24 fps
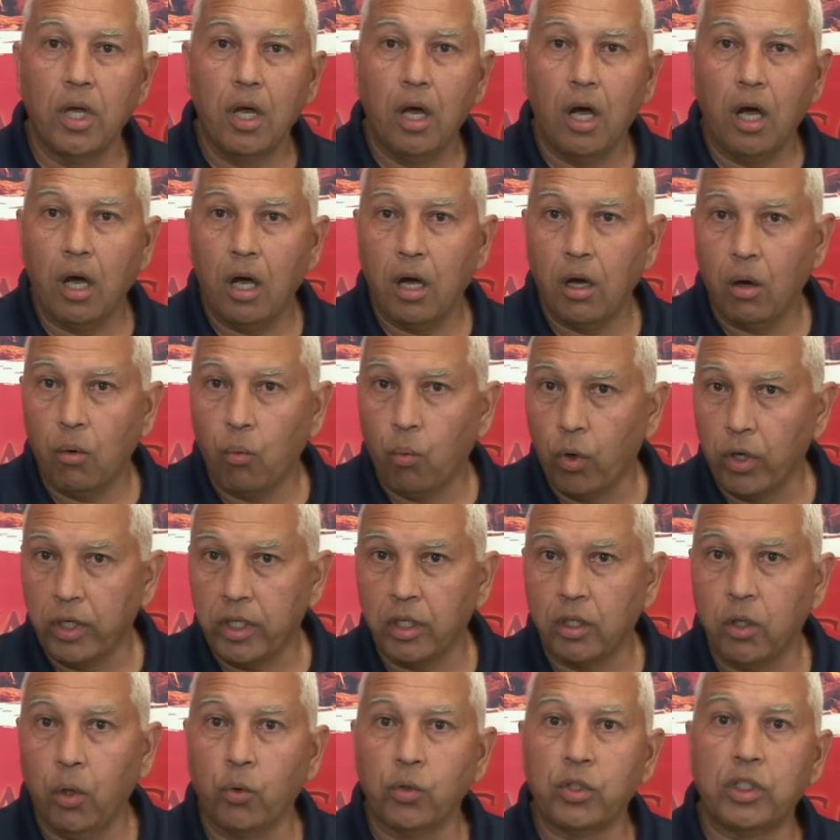working
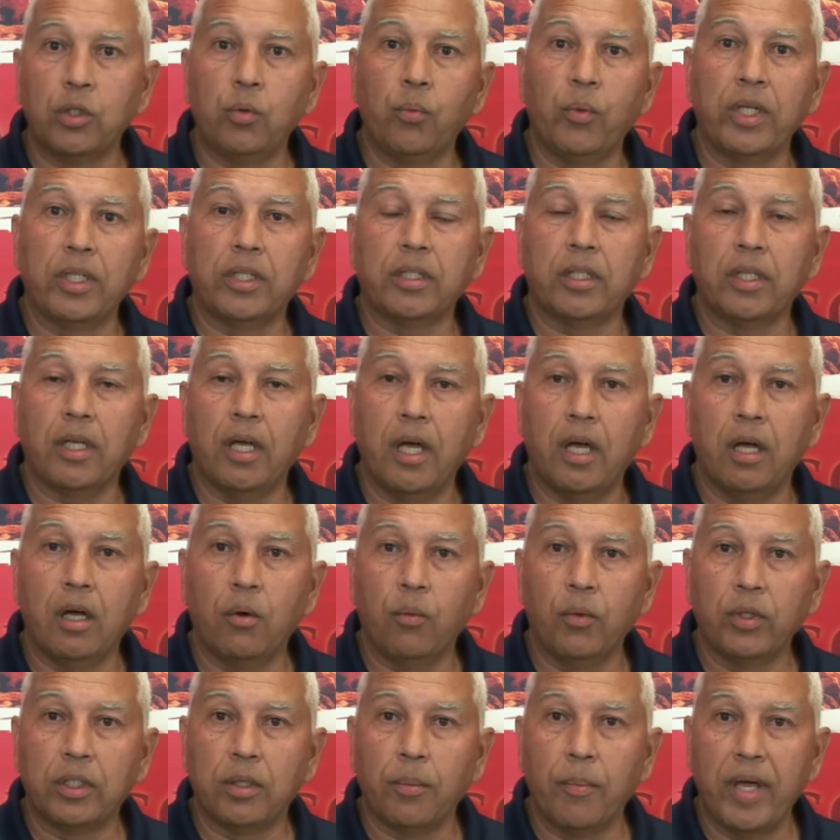closely with
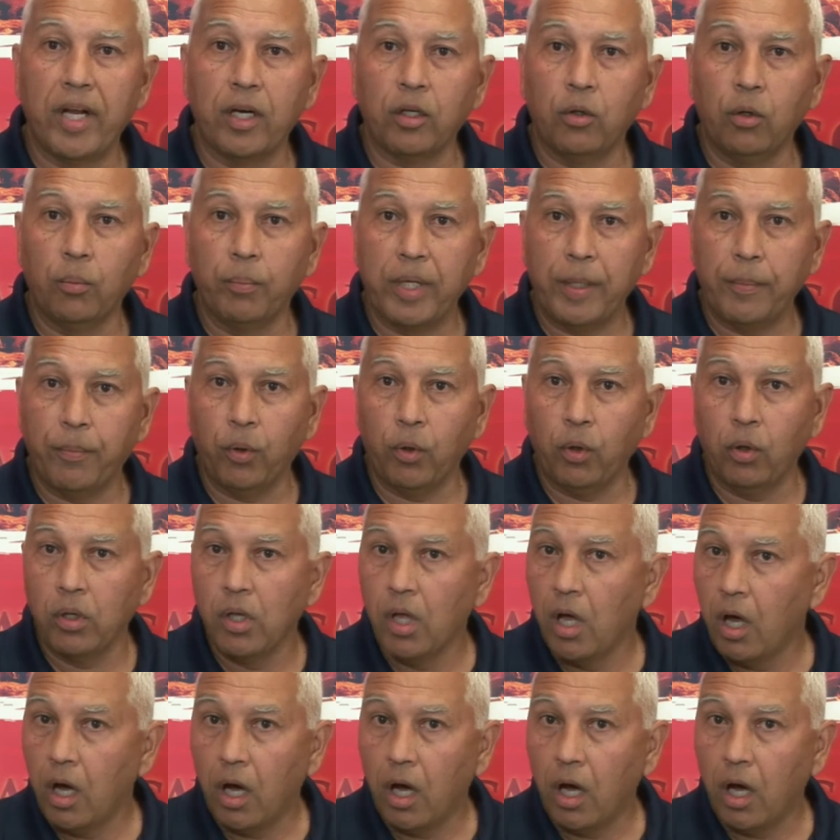the medical people.